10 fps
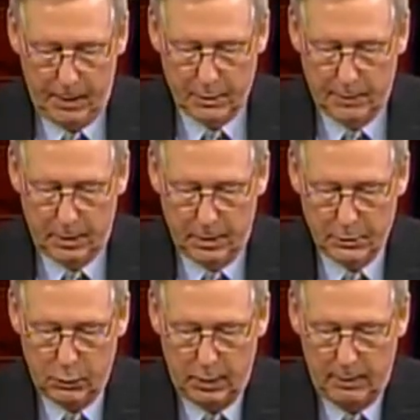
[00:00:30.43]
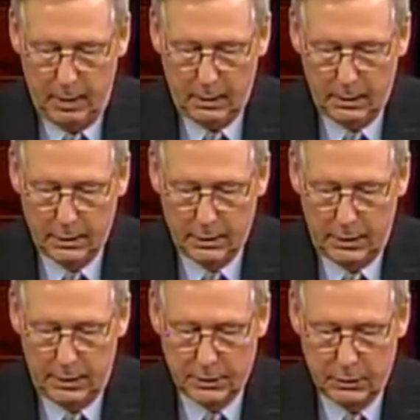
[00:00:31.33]
is because what Americans
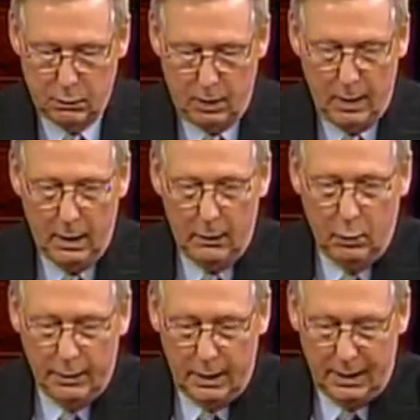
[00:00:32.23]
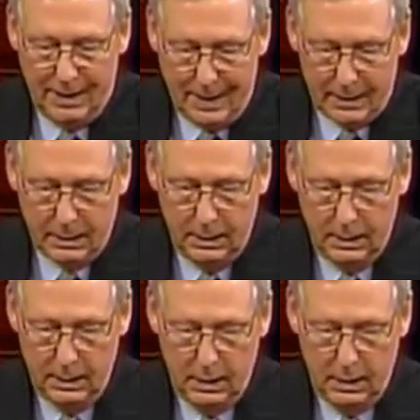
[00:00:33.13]
see is so rarely what they get